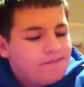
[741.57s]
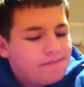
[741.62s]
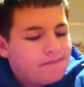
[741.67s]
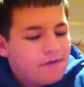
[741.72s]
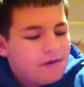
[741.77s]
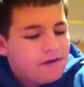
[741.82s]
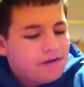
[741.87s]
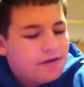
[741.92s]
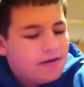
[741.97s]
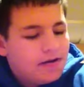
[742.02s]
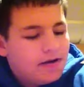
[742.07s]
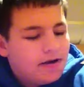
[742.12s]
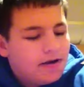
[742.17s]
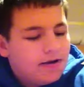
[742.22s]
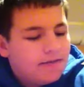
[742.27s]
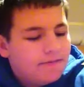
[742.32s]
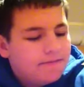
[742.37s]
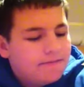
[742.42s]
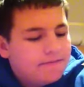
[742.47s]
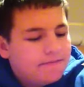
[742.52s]
But
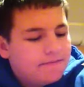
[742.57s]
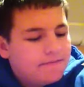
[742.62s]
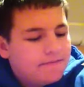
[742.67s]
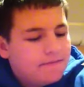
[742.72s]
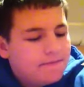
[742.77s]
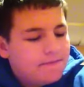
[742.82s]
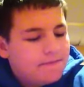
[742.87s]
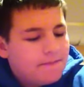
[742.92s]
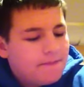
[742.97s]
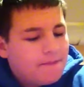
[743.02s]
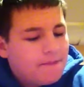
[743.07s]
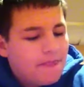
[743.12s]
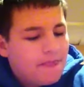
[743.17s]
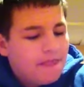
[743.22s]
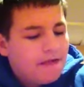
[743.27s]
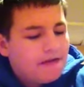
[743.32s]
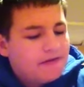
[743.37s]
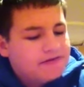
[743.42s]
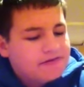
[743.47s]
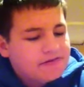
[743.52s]
yeah,
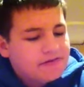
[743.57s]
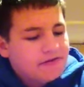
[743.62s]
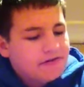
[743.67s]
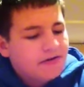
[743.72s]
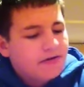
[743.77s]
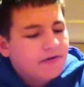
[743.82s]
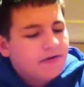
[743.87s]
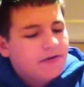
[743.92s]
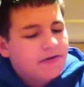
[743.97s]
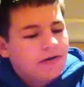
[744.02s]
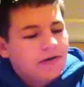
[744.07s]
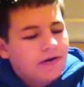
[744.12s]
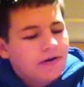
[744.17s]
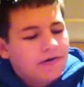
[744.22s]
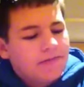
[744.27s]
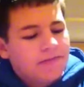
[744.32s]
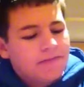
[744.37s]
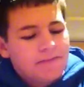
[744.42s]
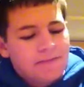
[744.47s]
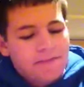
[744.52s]
not shit going
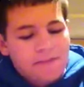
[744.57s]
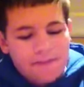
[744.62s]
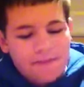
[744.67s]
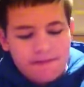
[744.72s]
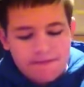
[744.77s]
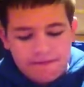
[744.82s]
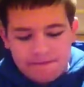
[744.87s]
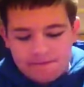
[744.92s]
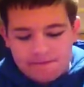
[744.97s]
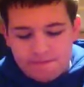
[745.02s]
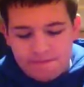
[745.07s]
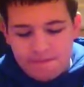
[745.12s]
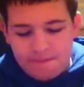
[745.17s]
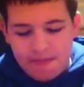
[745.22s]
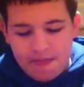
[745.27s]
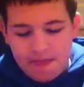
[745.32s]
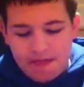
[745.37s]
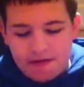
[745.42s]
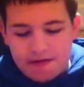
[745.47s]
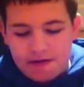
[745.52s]
on.
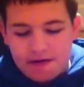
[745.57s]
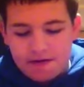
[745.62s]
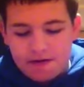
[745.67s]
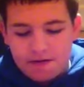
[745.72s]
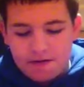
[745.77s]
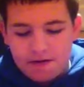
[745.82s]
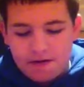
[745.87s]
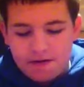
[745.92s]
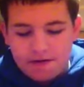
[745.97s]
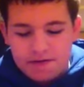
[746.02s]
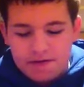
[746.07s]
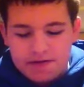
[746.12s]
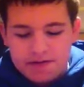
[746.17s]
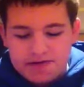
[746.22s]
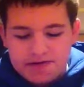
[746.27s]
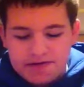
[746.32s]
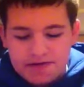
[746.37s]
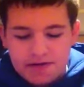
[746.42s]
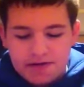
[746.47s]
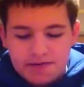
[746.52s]
Got grounded,
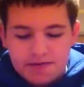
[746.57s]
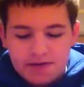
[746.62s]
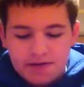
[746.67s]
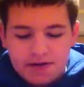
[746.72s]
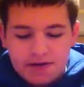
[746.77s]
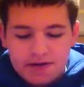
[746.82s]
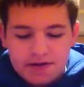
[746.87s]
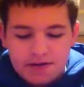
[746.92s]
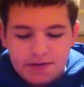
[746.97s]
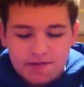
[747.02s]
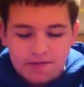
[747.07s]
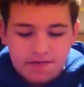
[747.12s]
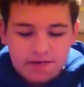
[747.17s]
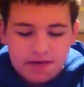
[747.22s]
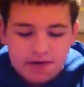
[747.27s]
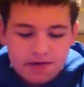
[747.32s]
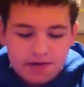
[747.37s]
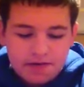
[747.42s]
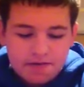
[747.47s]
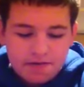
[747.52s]
decided to make a dip
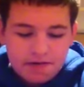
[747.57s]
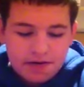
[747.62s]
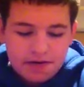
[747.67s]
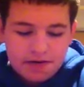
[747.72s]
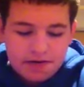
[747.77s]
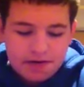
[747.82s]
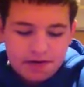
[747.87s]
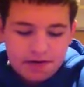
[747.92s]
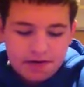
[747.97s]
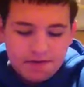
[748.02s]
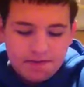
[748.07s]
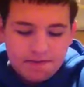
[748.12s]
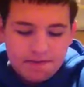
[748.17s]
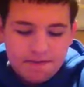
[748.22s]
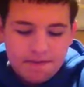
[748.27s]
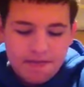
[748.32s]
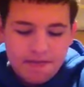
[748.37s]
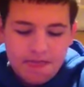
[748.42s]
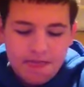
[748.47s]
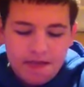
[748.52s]
video finally.
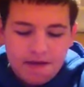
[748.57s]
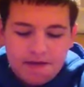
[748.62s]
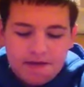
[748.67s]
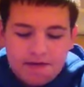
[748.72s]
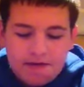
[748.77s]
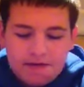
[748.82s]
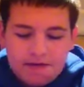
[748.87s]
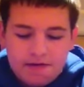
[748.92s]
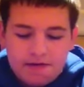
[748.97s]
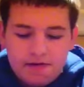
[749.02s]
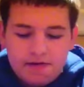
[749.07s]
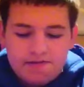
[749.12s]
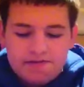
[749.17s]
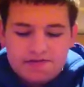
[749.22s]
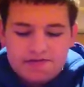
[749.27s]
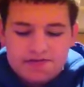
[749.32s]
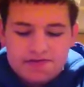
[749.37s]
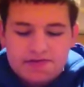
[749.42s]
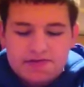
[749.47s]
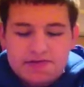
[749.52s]
I've
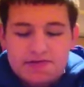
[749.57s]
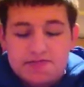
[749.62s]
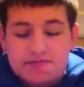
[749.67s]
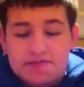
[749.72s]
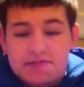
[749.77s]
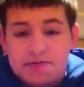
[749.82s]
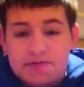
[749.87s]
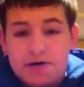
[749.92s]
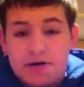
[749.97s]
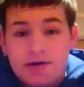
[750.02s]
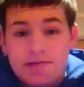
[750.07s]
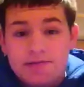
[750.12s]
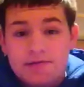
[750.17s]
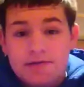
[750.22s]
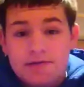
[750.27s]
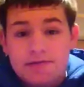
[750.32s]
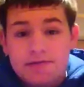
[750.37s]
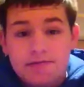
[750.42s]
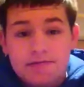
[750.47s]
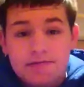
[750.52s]
subscribed
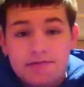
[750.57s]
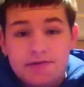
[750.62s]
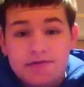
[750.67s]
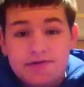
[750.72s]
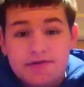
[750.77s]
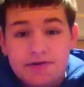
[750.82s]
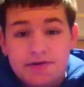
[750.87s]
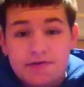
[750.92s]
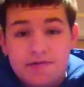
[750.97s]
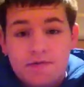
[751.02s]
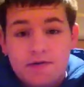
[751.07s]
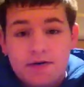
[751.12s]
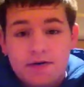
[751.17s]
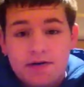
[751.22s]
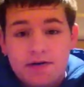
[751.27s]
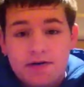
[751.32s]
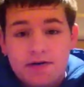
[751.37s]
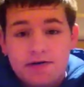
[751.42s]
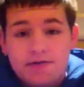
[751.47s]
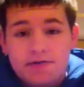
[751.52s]
to Mudjug1
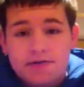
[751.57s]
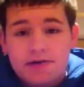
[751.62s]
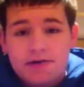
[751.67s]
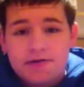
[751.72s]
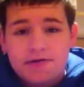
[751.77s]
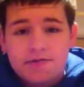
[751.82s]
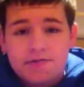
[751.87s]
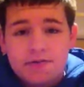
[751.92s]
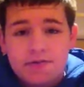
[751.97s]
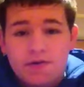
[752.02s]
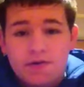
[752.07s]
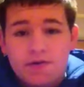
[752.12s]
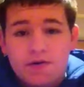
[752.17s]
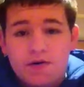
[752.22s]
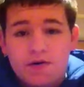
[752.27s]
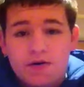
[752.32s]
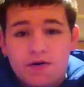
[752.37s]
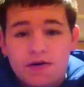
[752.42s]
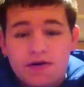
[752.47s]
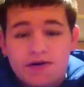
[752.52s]
and Country Boy
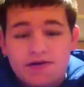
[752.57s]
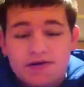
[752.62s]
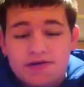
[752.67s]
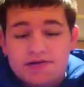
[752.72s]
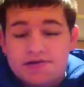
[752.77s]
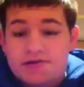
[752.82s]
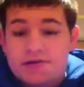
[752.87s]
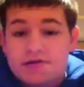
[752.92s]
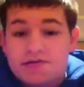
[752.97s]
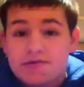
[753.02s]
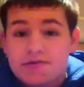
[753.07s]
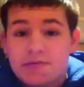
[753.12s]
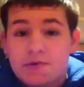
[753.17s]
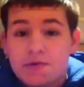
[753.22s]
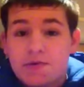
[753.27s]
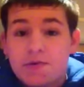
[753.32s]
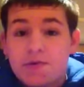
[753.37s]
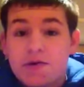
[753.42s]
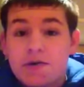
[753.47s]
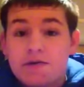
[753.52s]
1, XX Country
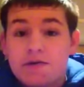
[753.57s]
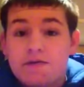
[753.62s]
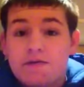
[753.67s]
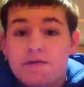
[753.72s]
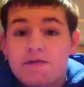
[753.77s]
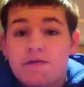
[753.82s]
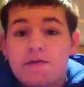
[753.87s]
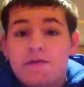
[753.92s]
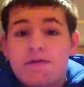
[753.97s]
Boy 1.